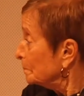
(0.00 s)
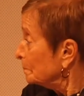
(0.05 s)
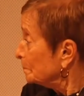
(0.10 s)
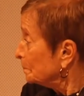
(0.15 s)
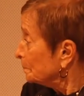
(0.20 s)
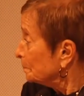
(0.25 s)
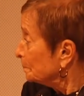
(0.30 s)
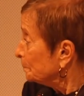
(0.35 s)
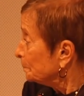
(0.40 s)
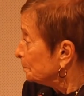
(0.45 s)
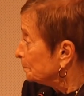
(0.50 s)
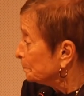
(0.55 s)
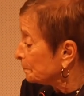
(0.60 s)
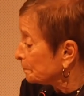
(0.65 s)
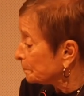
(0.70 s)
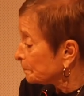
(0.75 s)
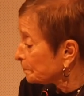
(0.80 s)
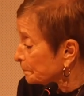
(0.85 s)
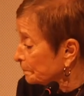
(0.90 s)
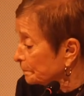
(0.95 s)
Well, so
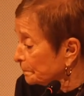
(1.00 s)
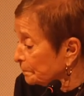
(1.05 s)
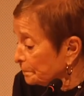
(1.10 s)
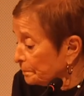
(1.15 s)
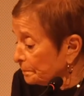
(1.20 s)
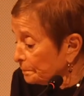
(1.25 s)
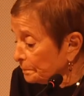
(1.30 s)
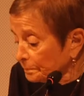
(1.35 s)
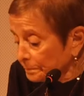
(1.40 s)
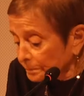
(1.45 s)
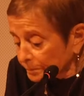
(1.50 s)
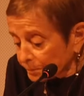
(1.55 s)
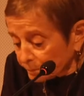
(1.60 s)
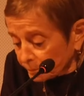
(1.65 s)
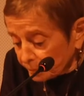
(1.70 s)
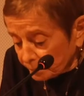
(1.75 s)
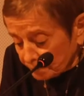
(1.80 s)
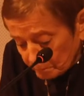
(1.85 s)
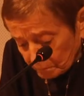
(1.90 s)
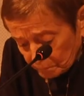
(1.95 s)
if
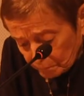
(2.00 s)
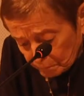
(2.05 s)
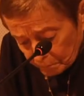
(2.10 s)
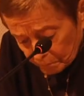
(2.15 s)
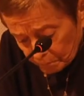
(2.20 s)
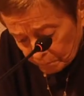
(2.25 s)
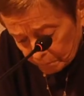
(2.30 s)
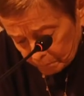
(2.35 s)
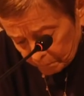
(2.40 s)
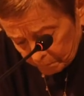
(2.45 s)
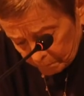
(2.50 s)
we play